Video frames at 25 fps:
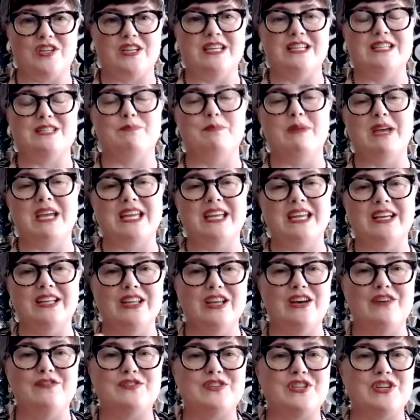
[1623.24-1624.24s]
is making
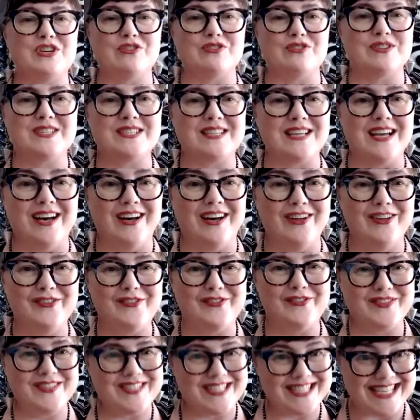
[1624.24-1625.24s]
love to yourself
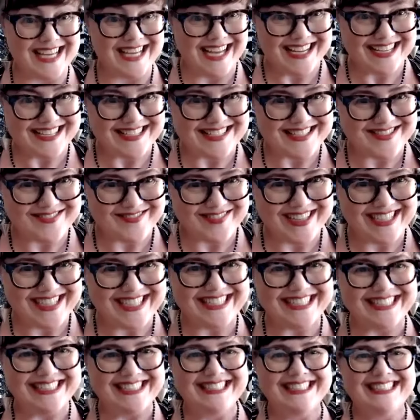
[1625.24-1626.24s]
sex
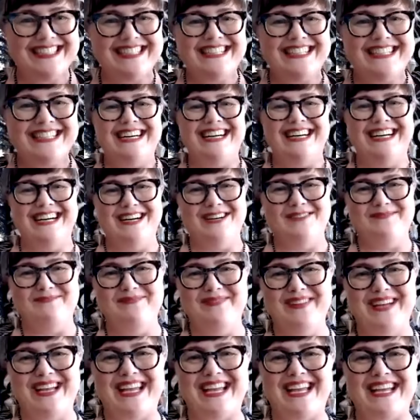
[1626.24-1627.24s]
right mm-hmm. um
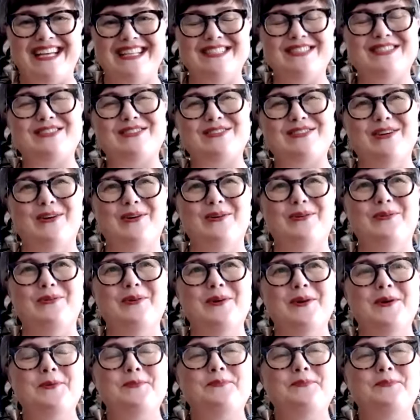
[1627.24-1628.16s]
and so